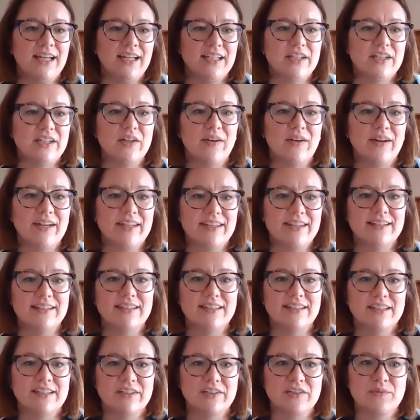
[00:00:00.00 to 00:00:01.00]
you know, I think
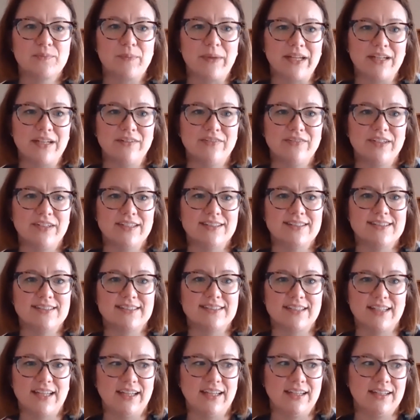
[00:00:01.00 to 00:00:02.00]
that there's
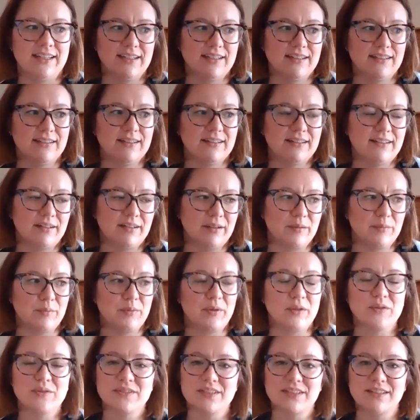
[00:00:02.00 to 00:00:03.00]
benefits and
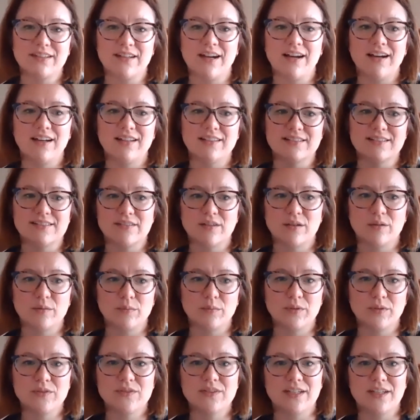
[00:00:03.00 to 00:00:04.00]
pros and cons on
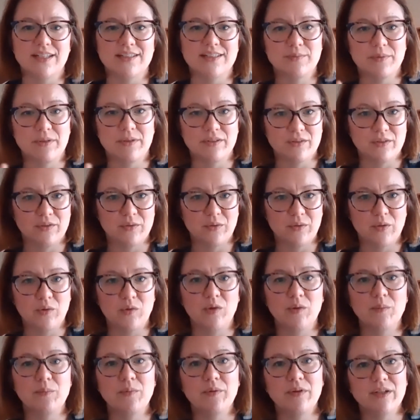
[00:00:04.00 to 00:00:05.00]
both sides, whether you
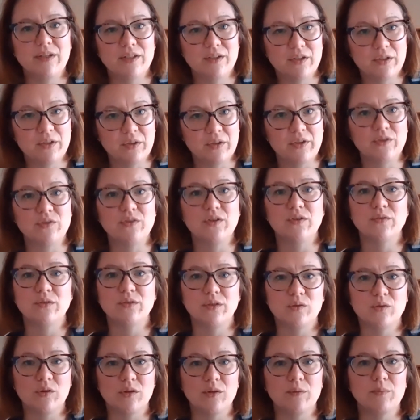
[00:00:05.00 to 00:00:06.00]
incorporate it or you don't
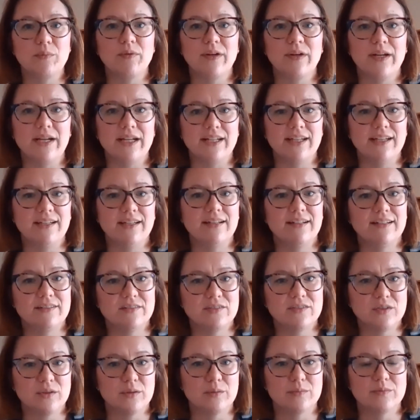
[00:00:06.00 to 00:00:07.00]
incorporate it, in
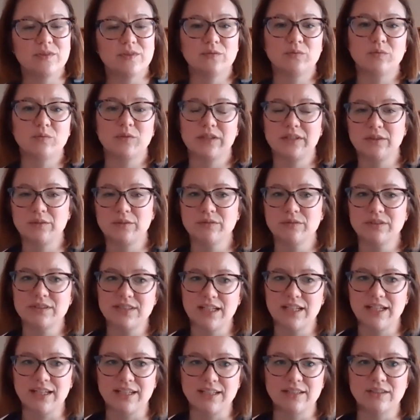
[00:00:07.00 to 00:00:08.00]
terms of what you
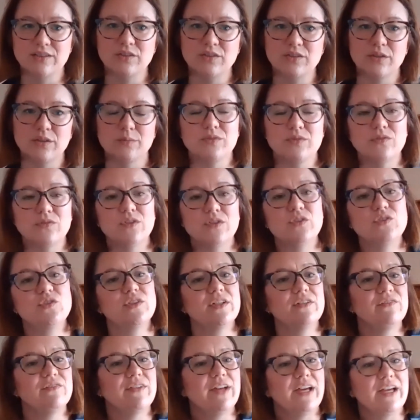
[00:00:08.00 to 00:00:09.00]
retain in terms of
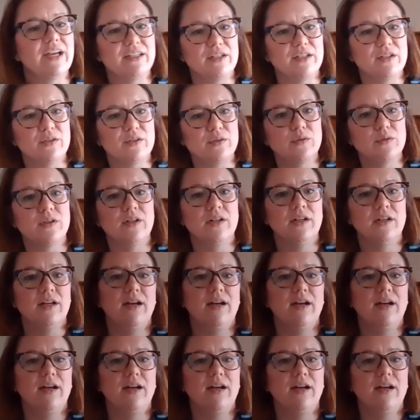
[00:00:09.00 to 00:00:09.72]
nutrient value